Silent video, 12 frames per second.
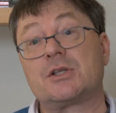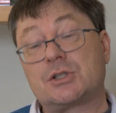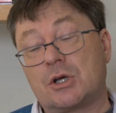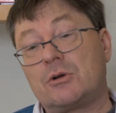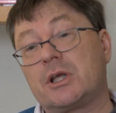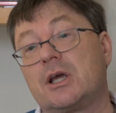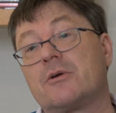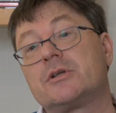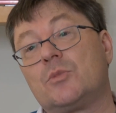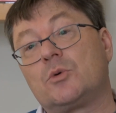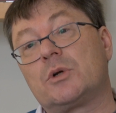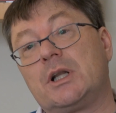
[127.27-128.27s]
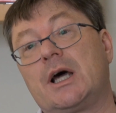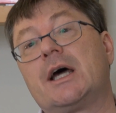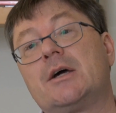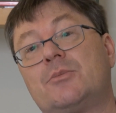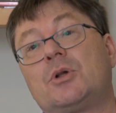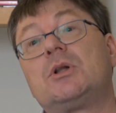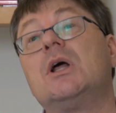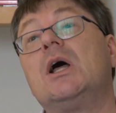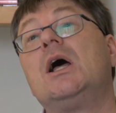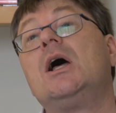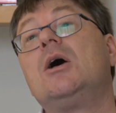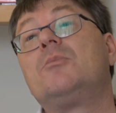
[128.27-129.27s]
The solar year is more reliable,
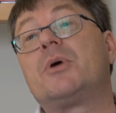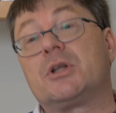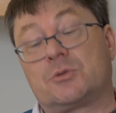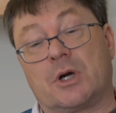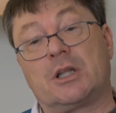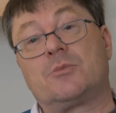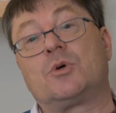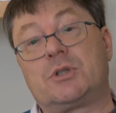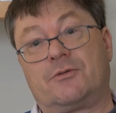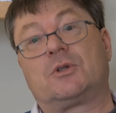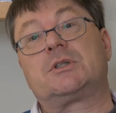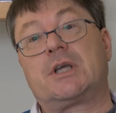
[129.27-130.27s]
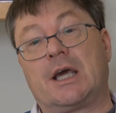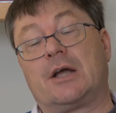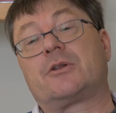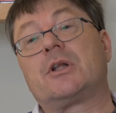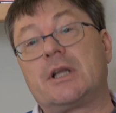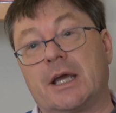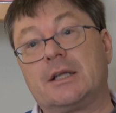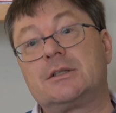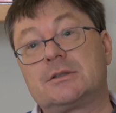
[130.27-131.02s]
but is rather more difficult to calculate.